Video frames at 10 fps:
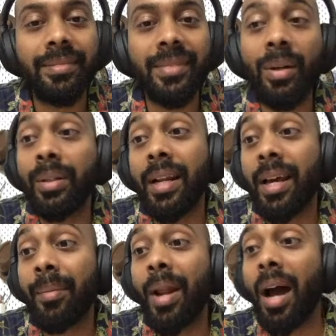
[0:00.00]
now that
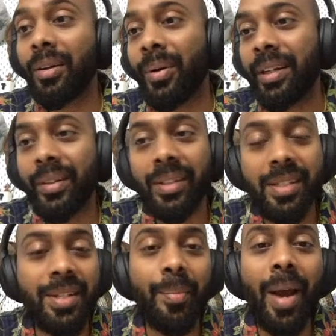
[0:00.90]
I'm not going to
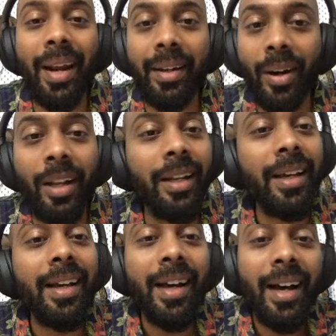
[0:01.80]
the gym at all,
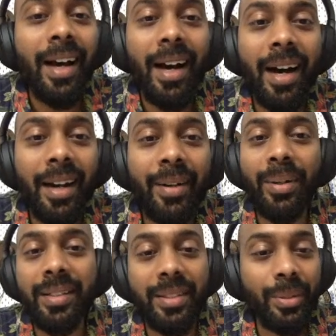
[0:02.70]
I
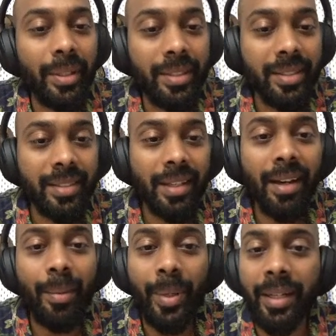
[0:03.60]
don't listen to this
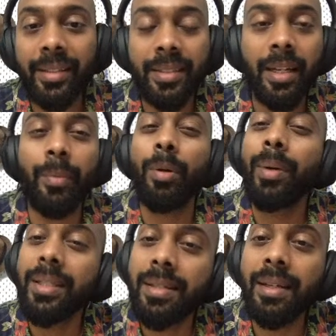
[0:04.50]
playlist anymore.
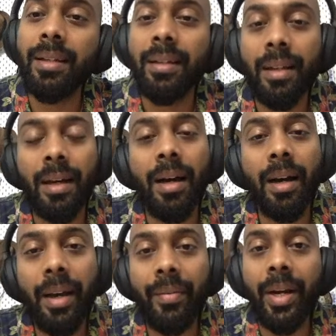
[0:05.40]
But still,
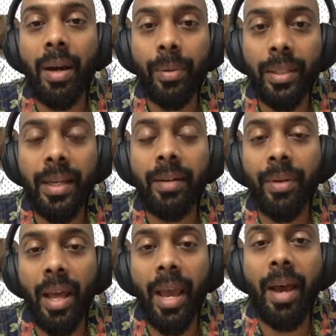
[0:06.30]
every now and then
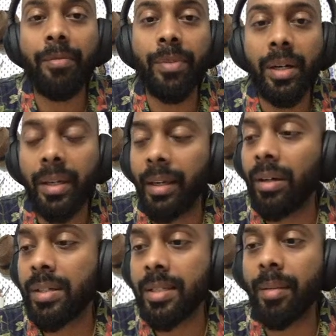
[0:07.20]
when I am
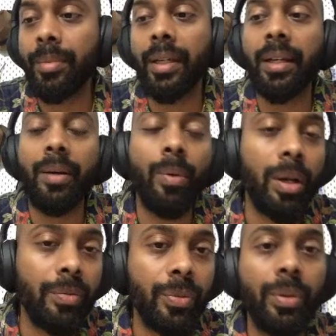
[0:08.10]
working on something and I
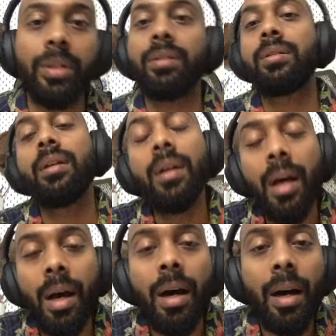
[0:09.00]
want to focus,
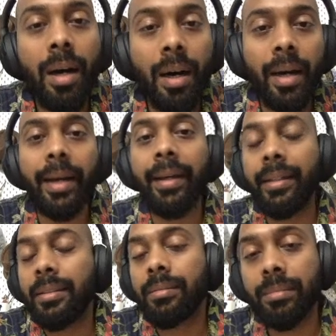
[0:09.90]

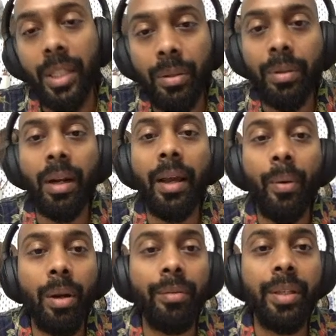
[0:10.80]
I try
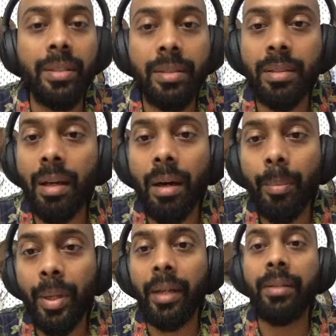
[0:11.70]
one of these
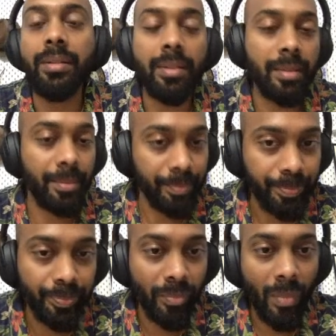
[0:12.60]
playlists.
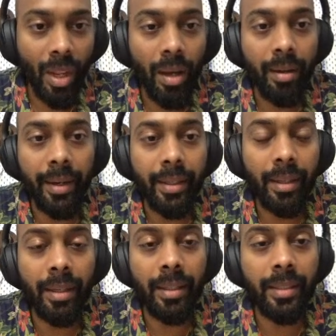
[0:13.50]
All right,
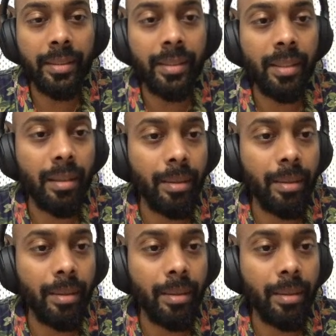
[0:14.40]
and